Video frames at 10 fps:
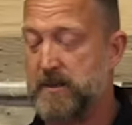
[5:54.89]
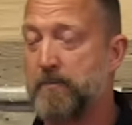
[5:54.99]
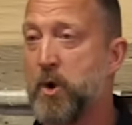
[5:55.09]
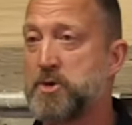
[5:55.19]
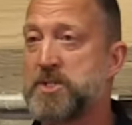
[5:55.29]
the
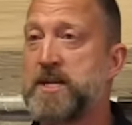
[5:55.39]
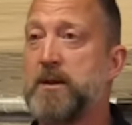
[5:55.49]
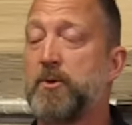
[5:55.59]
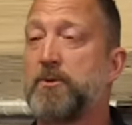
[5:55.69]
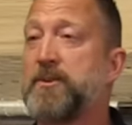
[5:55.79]
most
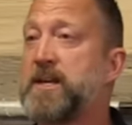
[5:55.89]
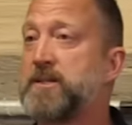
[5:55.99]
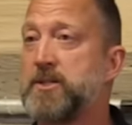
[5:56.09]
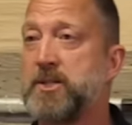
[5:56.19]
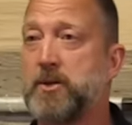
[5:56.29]
stable thing
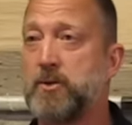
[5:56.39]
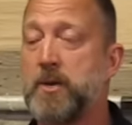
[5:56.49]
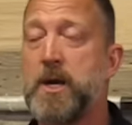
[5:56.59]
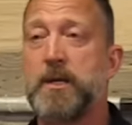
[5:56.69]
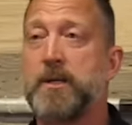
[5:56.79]
to
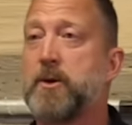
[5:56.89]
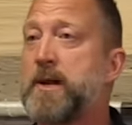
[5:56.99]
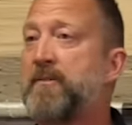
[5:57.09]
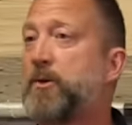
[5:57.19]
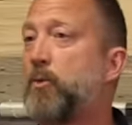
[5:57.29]
do. You don't
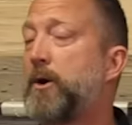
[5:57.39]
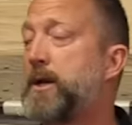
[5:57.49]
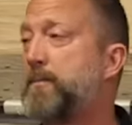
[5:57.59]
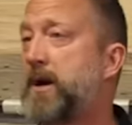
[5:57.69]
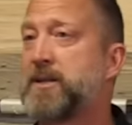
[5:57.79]
have to
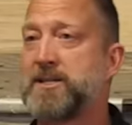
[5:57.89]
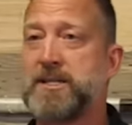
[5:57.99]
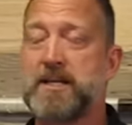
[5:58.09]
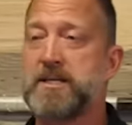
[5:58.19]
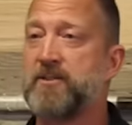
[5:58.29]
worry about a
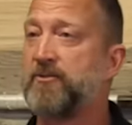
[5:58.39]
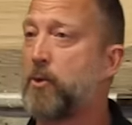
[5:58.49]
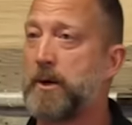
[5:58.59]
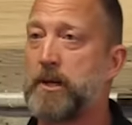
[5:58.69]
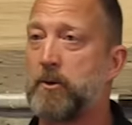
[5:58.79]
sixty
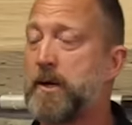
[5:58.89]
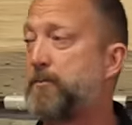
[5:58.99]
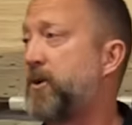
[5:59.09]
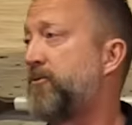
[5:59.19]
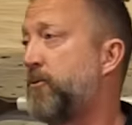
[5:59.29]
forty
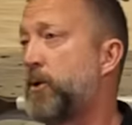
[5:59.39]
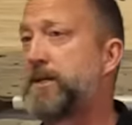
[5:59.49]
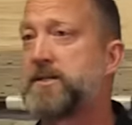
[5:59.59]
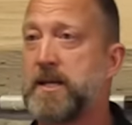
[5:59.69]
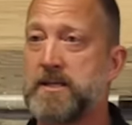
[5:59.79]
grip or a
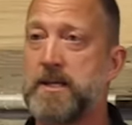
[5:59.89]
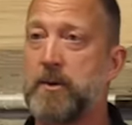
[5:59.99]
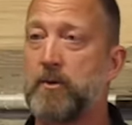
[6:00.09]
forty sixty